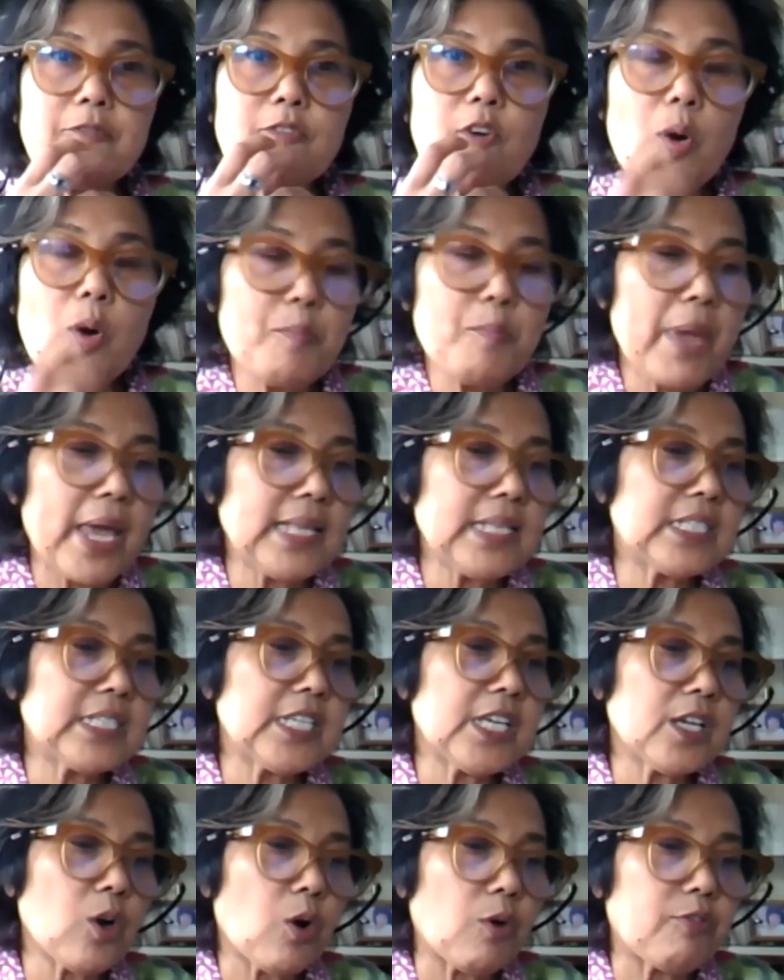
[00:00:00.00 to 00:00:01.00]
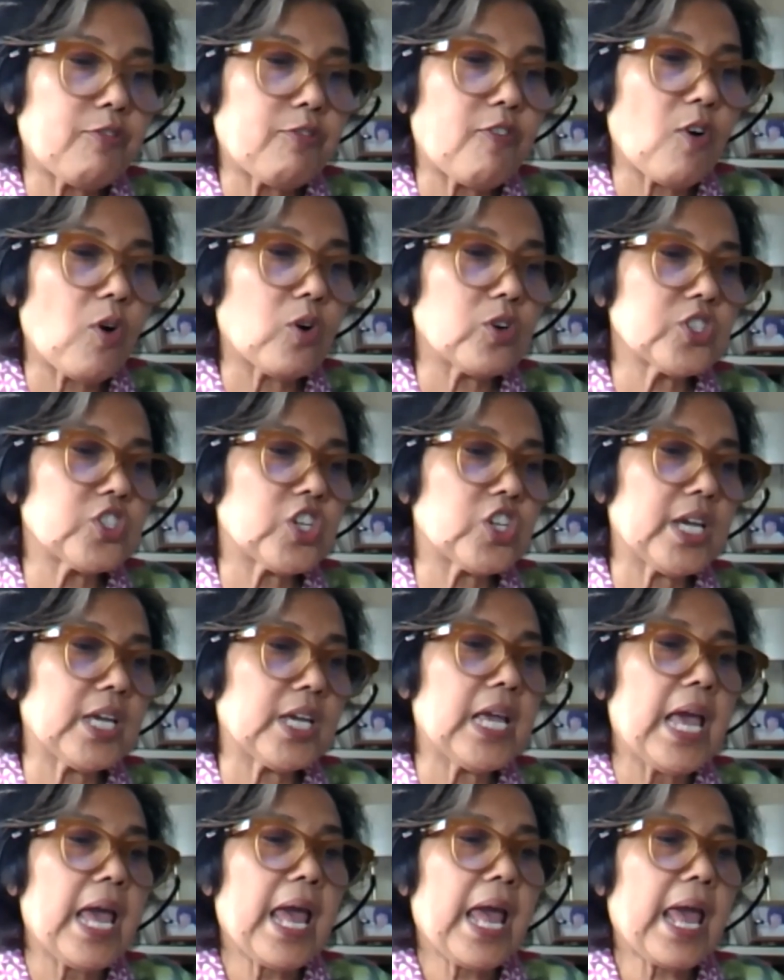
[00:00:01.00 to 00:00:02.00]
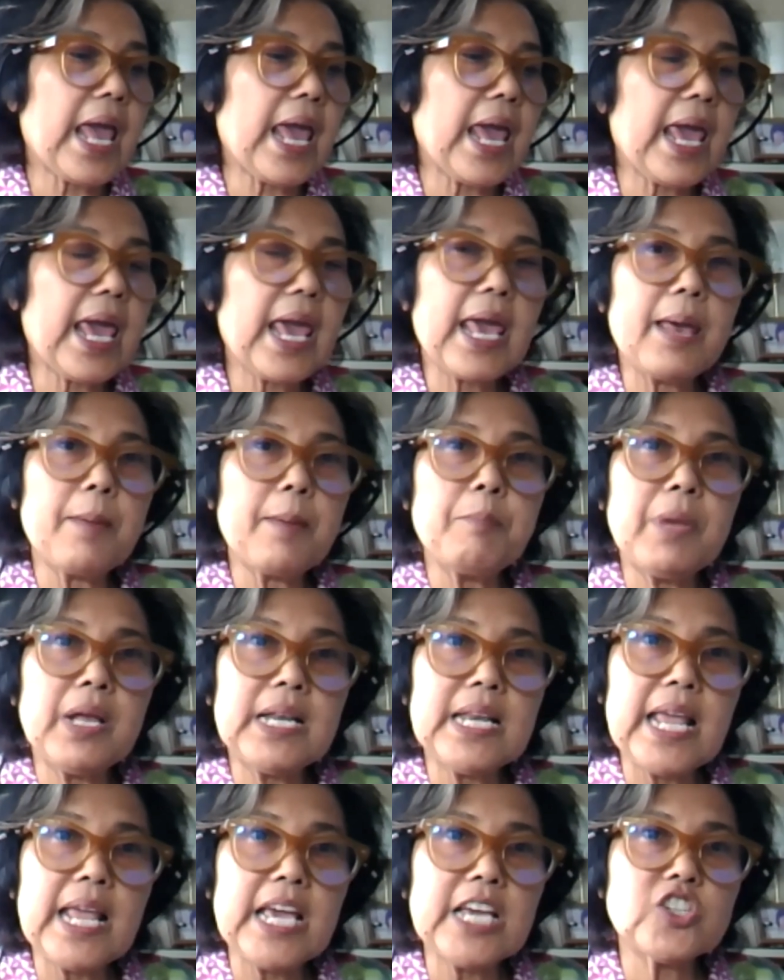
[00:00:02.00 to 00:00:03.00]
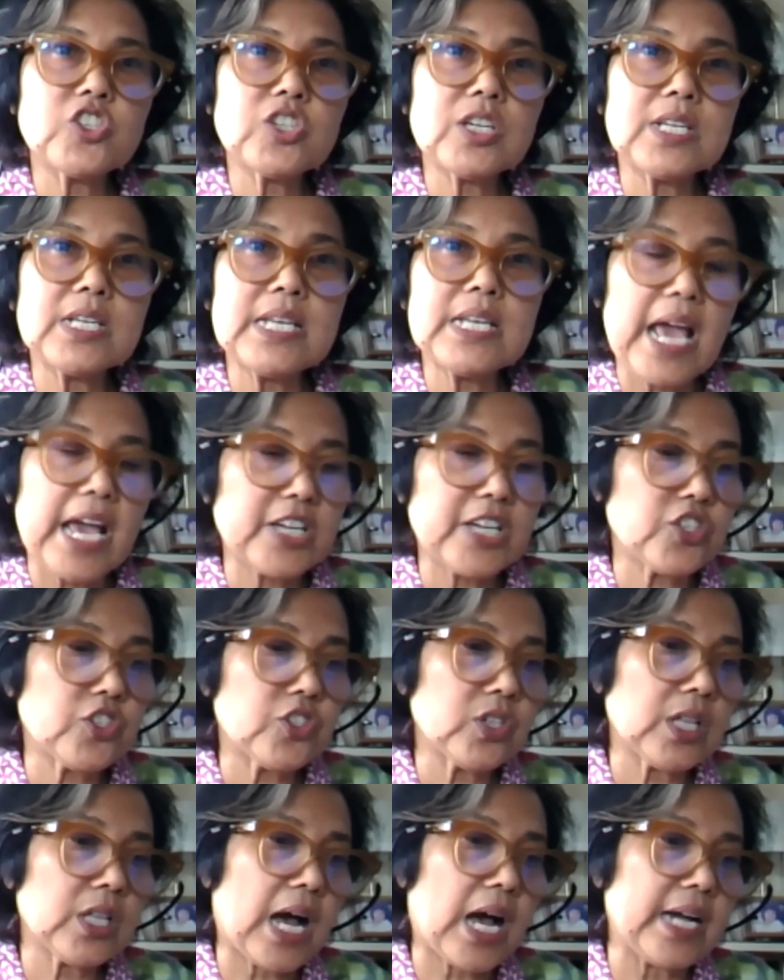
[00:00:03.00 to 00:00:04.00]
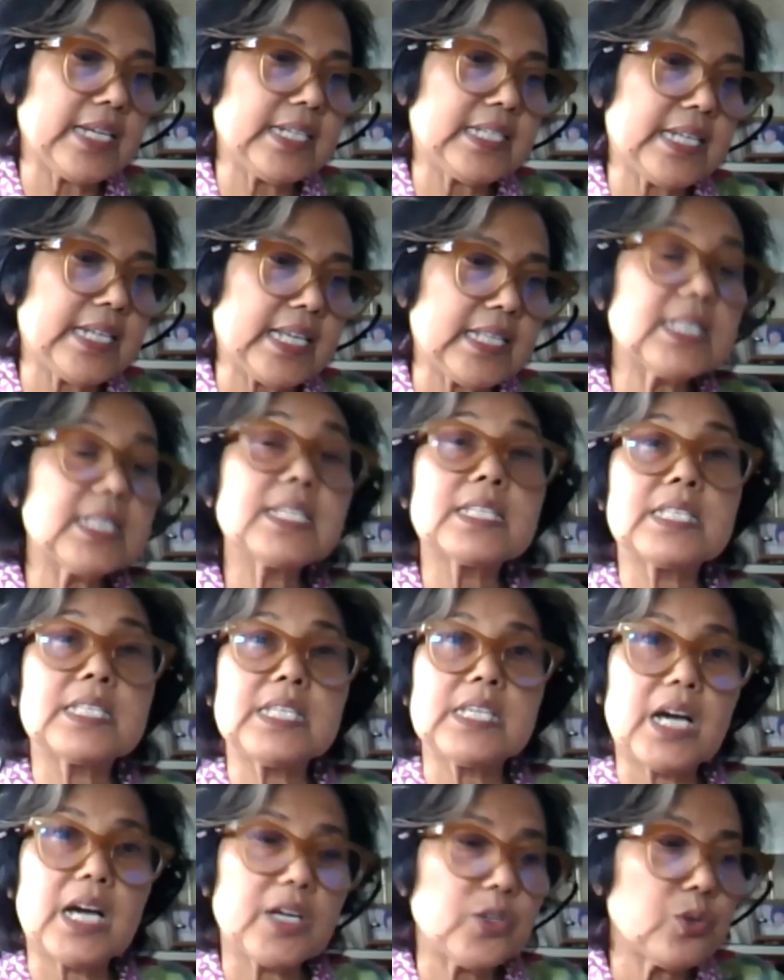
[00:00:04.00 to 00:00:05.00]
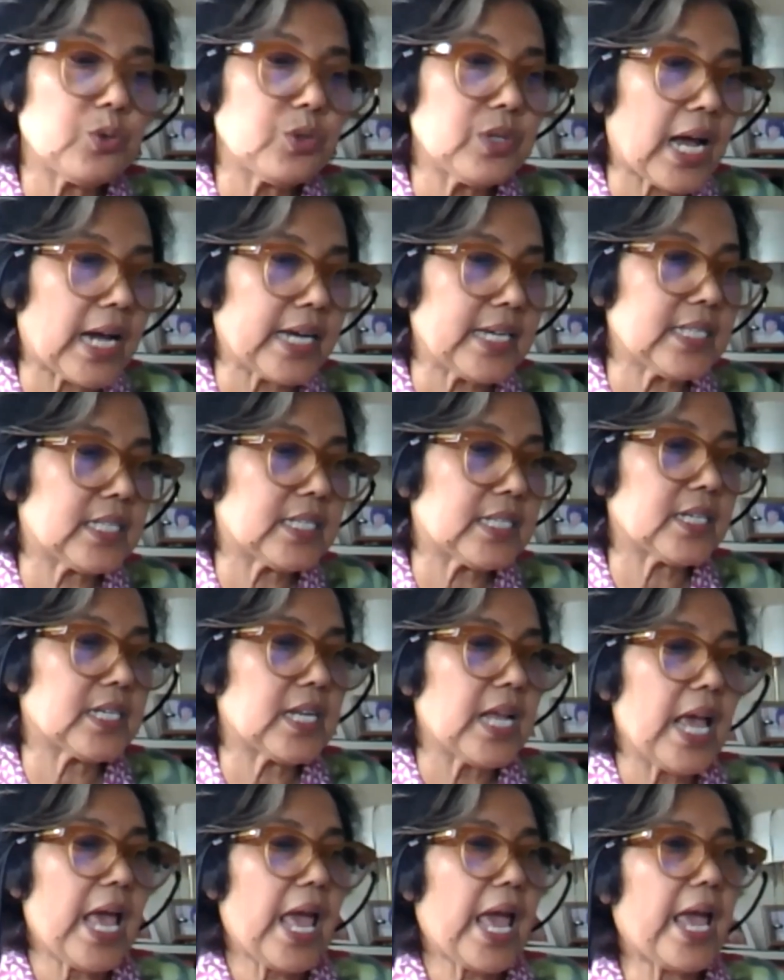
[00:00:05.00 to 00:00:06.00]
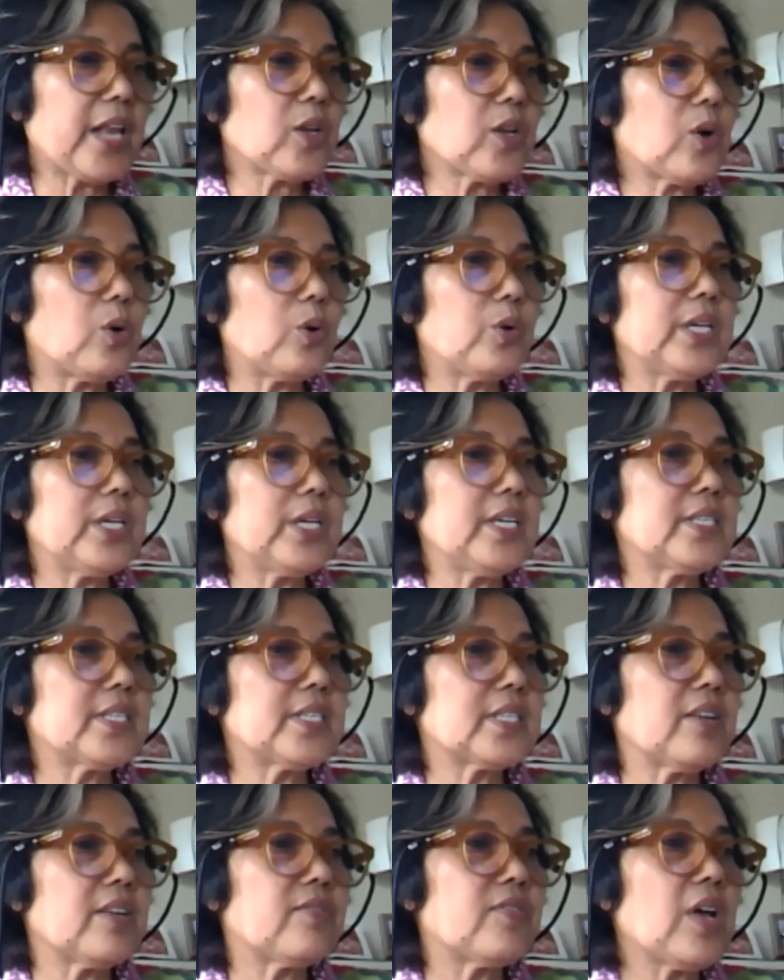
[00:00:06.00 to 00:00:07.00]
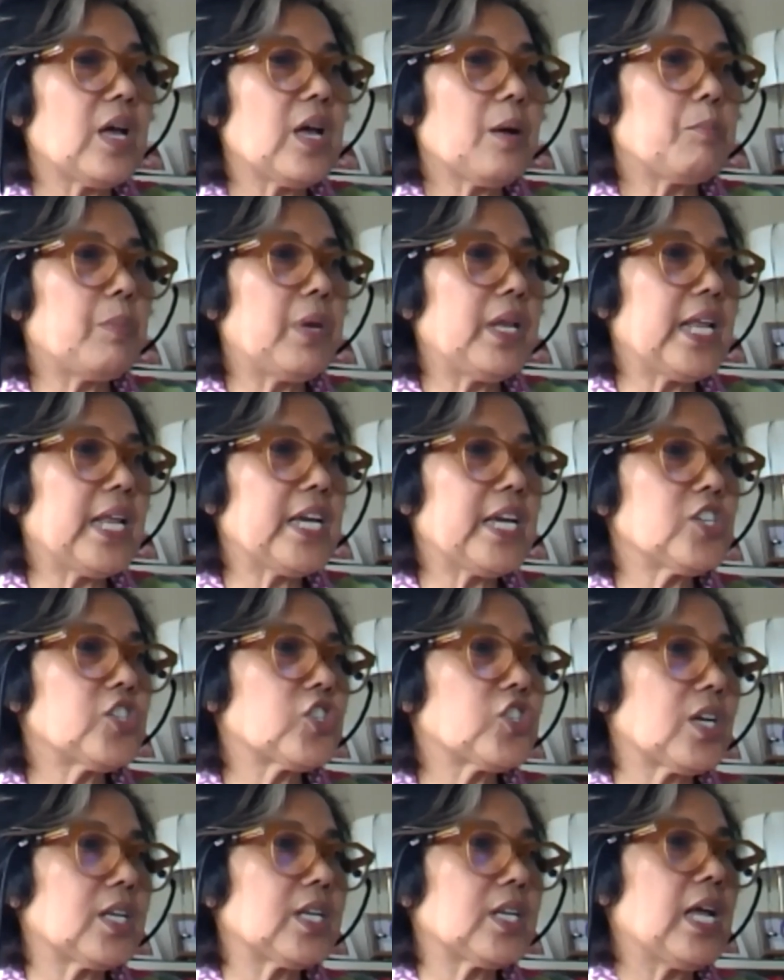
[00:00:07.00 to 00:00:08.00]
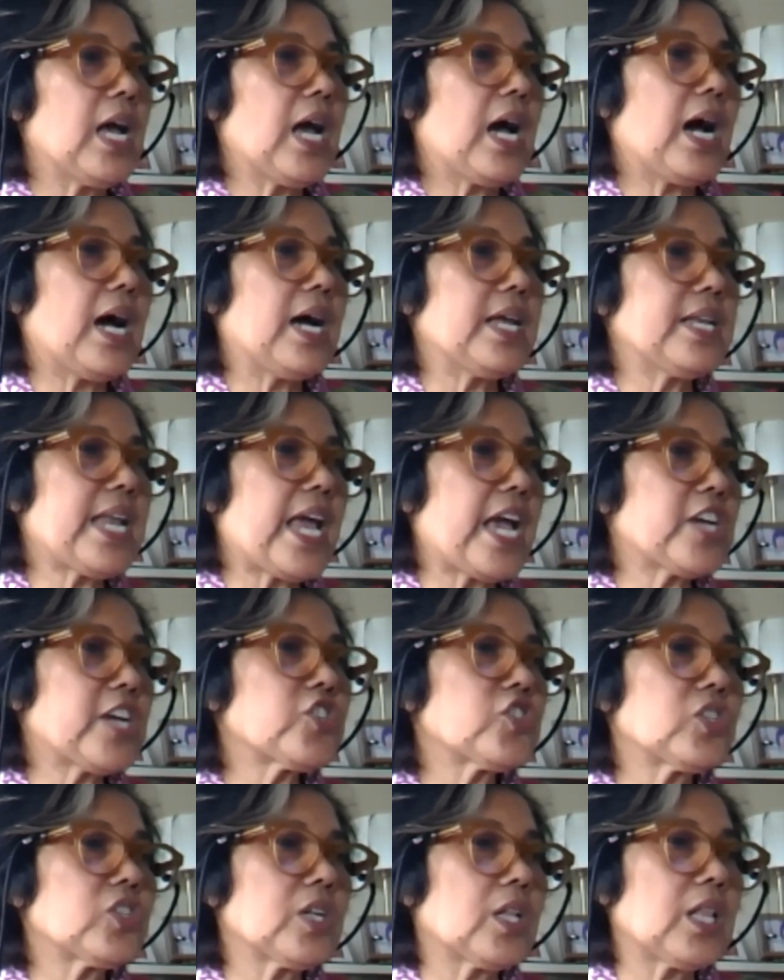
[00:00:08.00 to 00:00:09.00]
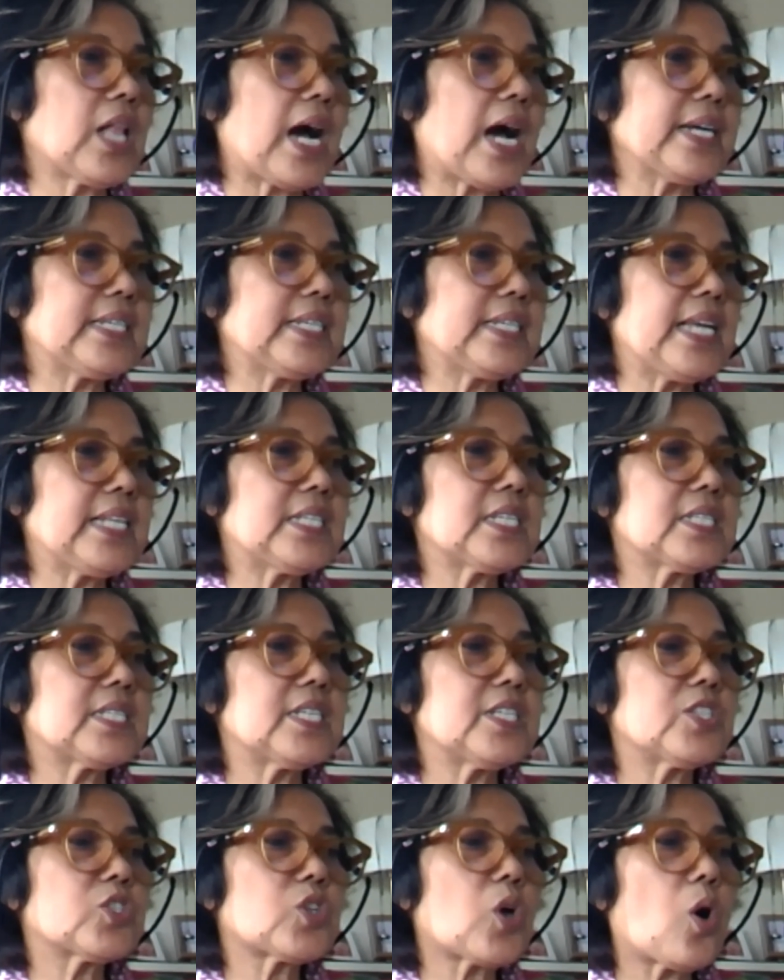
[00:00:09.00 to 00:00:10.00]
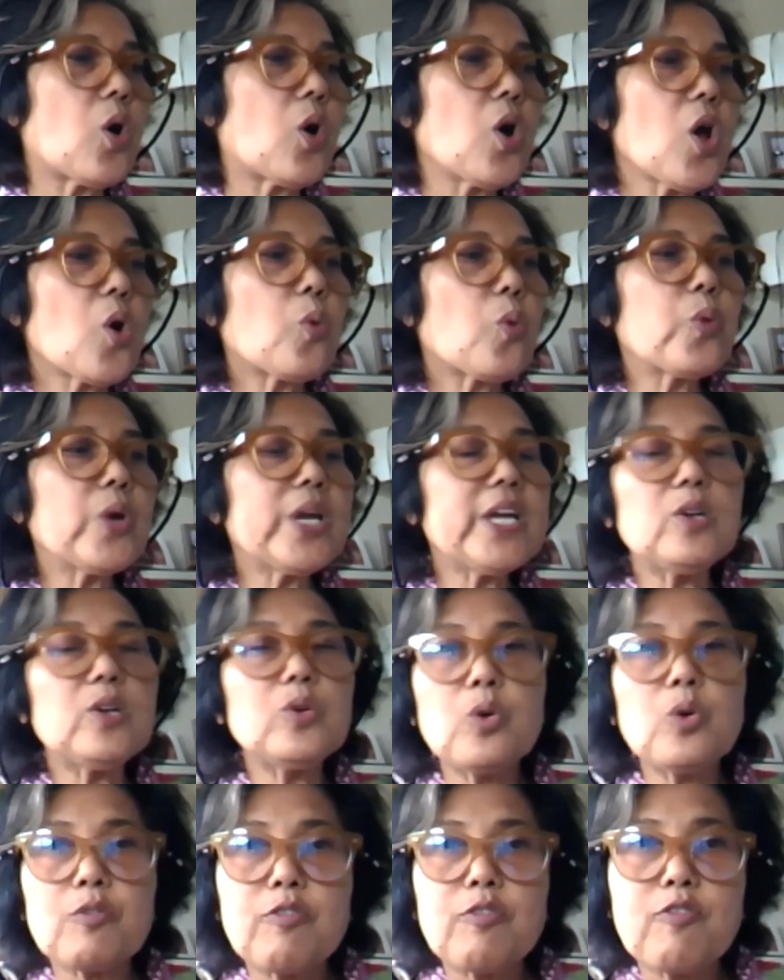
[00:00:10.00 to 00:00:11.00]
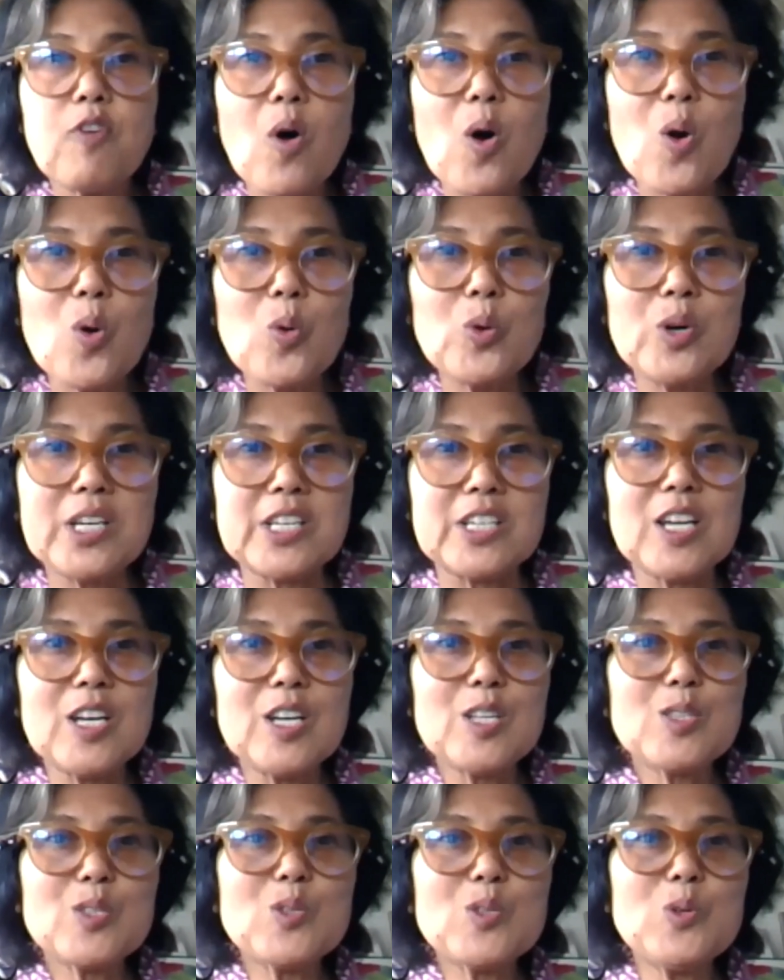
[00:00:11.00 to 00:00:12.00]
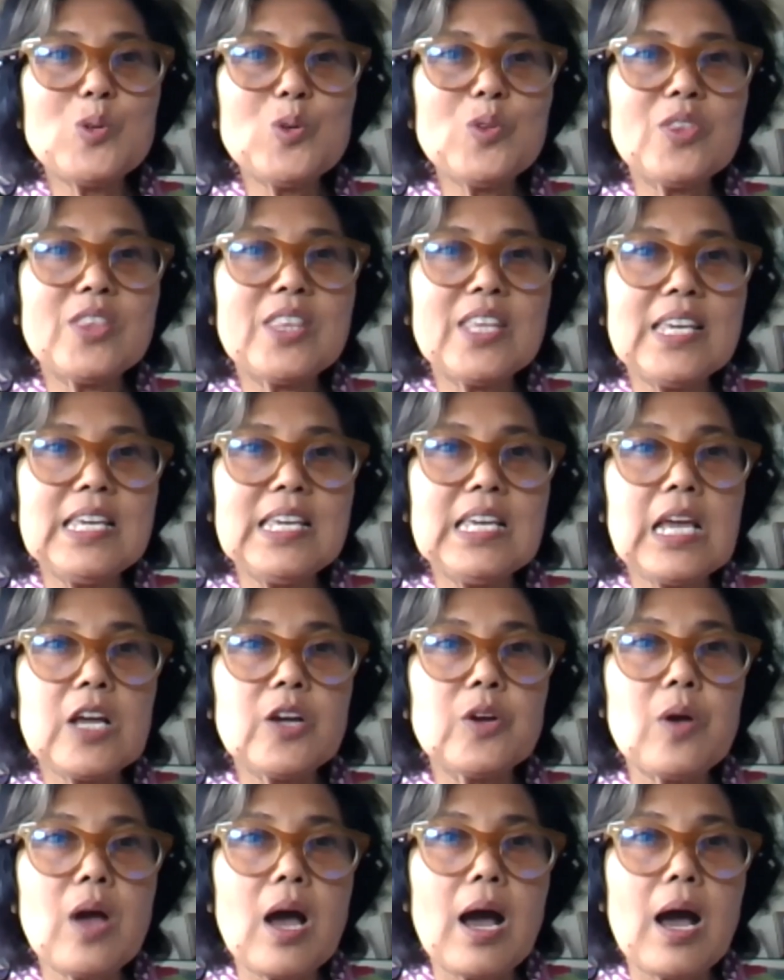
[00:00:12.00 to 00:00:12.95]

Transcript: fomenting or forging a Malaysian national identity, a united and cohesive Malaysian national identity. So we look forward to the